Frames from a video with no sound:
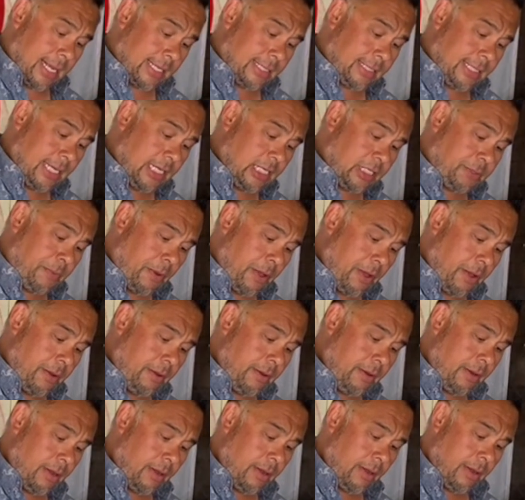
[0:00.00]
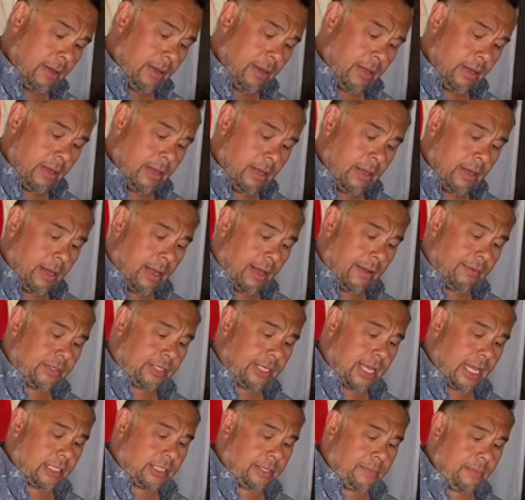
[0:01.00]
a teaspoon of
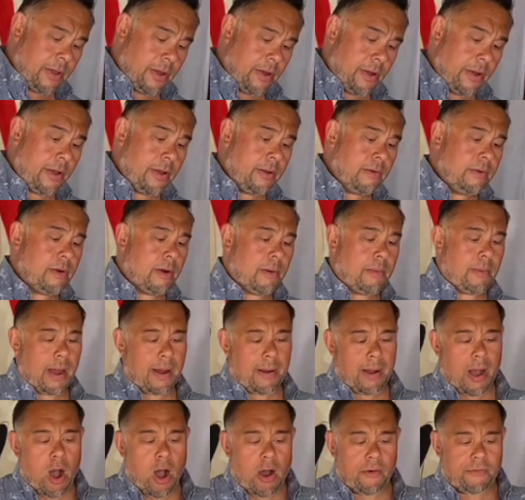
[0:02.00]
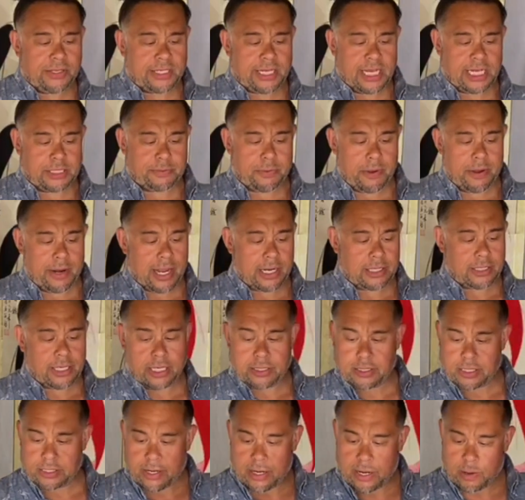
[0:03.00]
sesame oil, or well, half a teaspoon actually,
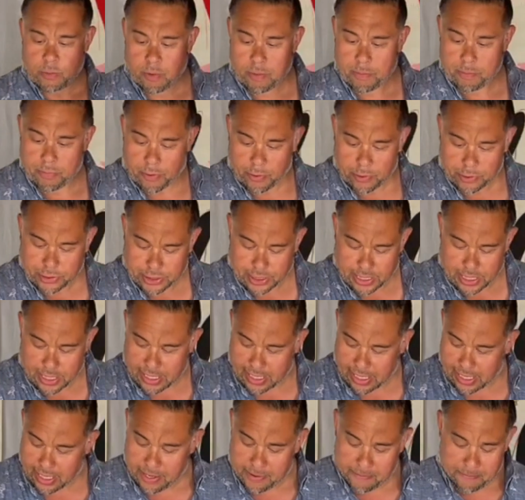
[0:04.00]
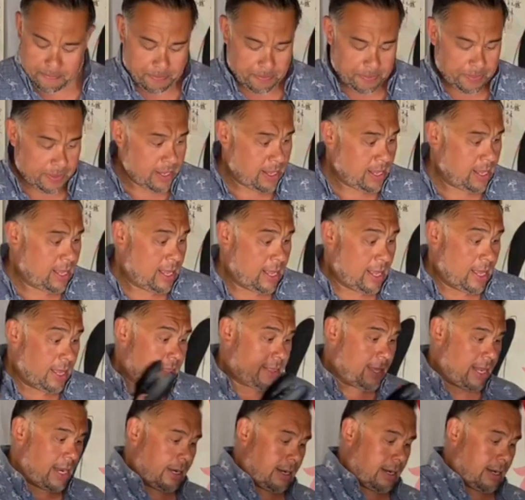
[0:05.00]
because there's only one portion in here. Then I'm